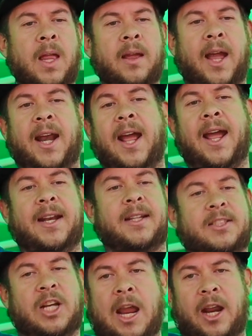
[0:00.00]
and I had to
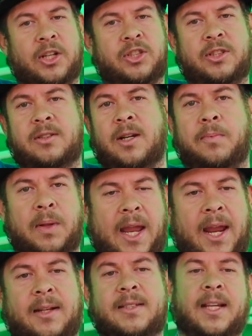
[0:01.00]
change a
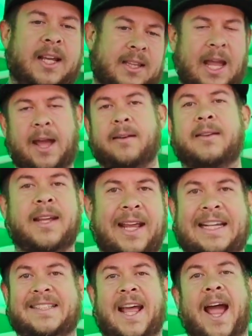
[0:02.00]
plate to get that
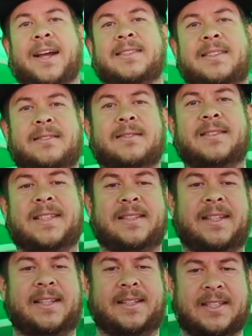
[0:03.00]
exact
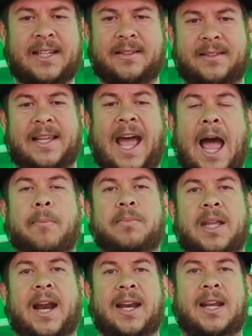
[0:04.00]
gap
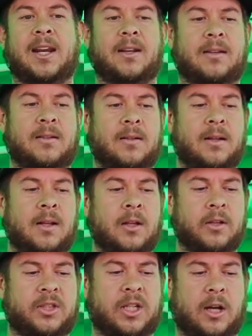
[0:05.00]
that I needed.
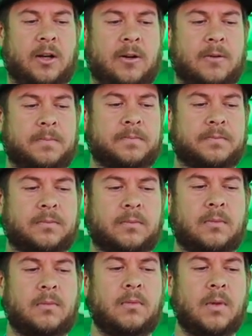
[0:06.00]
So
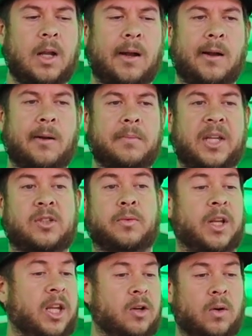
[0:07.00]
it's
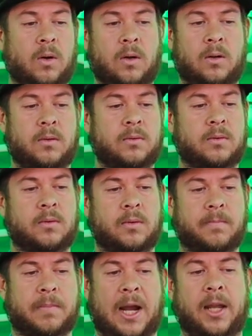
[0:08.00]
really cool,
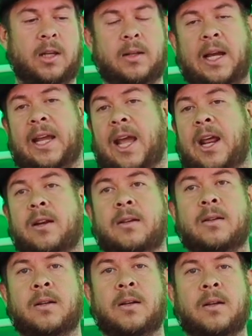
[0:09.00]
but again,
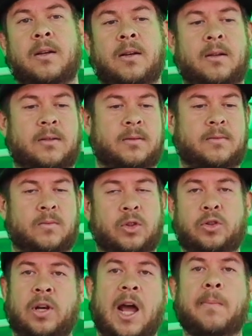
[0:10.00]

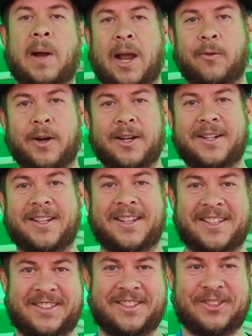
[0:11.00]
do not buy one
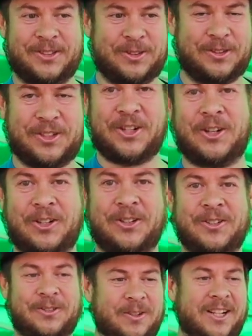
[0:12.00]
unless you know
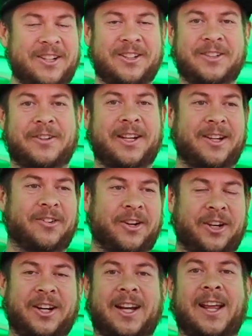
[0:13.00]
what you're doing, or
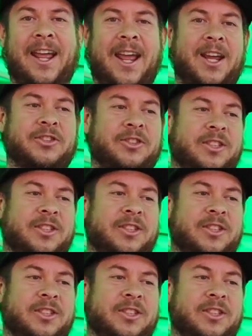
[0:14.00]
you're gonna hate